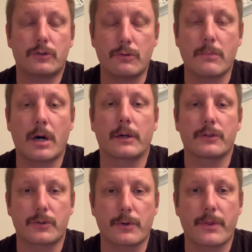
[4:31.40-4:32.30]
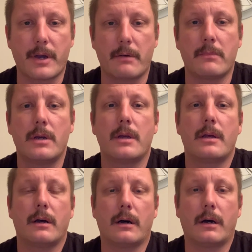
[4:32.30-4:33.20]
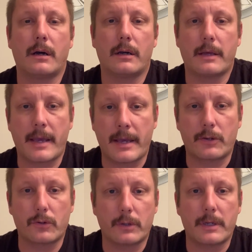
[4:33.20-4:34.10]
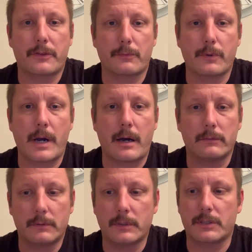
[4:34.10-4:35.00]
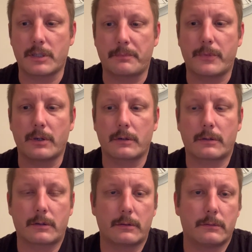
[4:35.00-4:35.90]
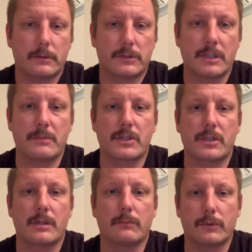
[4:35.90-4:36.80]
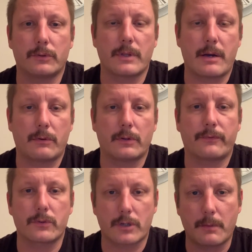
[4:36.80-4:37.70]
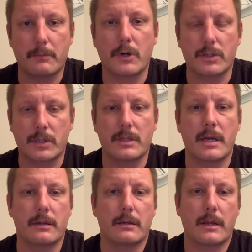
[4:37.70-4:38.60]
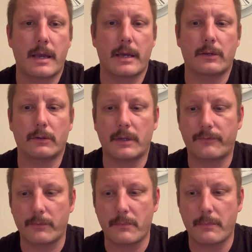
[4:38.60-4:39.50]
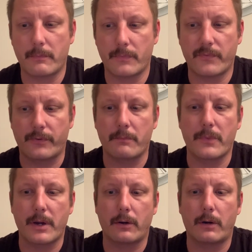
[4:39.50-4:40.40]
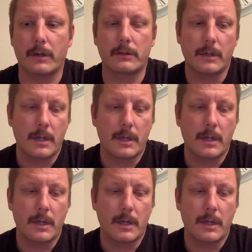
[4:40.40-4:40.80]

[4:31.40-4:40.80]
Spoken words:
monitor them annually throughout, except the CBC. We'll do that one the first couple months, and then annually from there on.